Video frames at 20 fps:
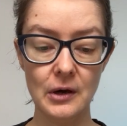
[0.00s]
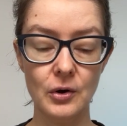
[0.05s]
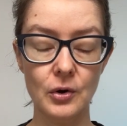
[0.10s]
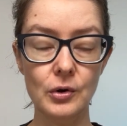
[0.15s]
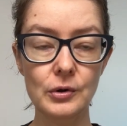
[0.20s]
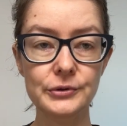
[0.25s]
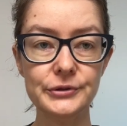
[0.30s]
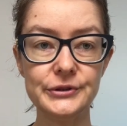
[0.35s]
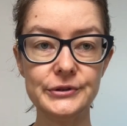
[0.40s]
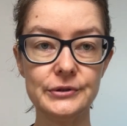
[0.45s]

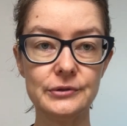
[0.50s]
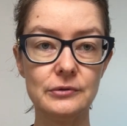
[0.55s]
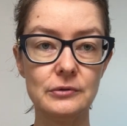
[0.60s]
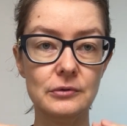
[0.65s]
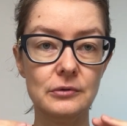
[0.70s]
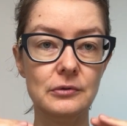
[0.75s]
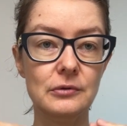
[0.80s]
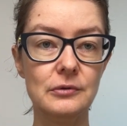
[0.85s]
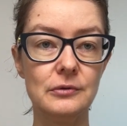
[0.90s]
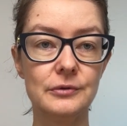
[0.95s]

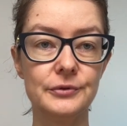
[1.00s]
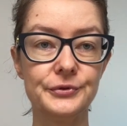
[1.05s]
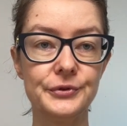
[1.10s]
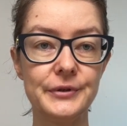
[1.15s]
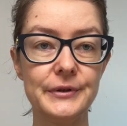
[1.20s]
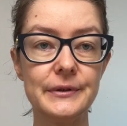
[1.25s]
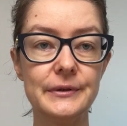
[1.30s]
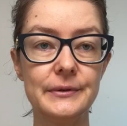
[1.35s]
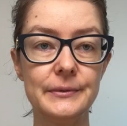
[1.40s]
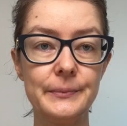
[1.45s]
also
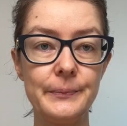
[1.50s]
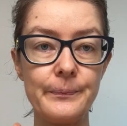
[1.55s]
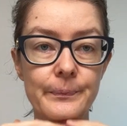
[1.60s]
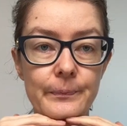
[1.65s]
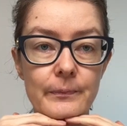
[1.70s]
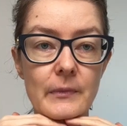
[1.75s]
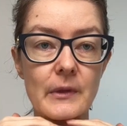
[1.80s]
the